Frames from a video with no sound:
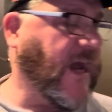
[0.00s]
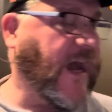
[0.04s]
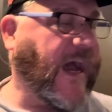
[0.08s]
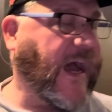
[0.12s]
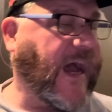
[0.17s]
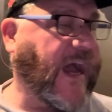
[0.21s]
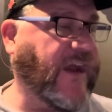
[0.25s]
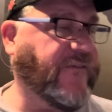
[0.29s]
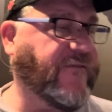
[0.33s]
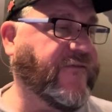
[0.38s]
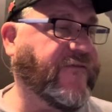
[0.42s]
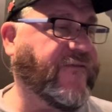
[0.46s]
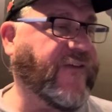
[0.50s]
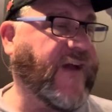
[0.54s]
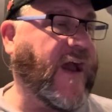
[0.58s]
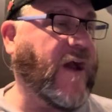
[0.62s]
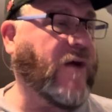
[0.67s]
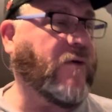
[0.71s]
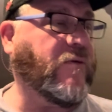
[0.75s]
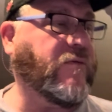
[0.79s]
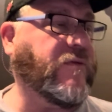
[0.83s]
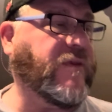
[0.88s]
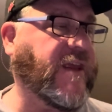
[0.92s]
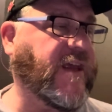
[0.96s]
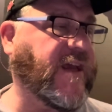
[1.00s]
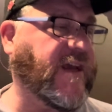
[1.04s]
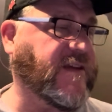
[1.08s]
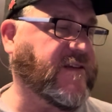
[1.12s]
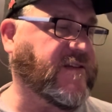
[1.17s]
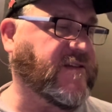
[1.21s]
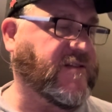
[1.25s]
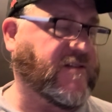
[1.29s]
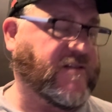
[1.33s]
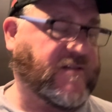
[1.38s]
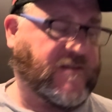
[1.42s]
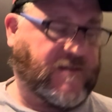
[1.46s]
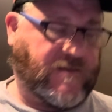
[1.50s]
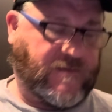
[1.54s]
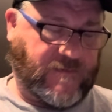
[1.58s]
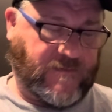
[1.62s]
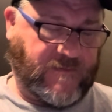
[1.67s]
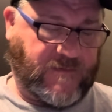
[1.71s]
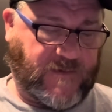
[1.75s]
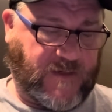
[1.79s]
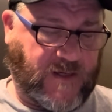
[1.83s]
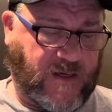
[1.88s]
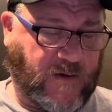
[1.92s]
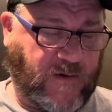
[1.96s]
I found this,
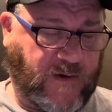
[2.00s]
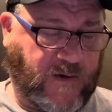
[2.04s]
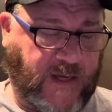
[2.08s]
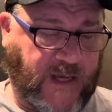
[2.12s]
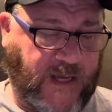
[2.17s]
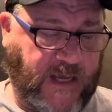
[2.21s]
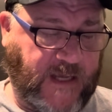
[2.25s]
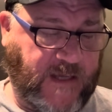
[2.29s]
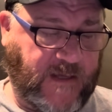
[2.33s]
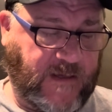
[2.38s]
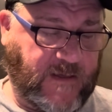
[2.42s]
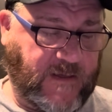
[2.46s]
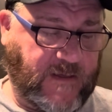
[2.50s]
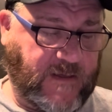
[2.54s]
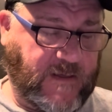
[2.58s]
okay?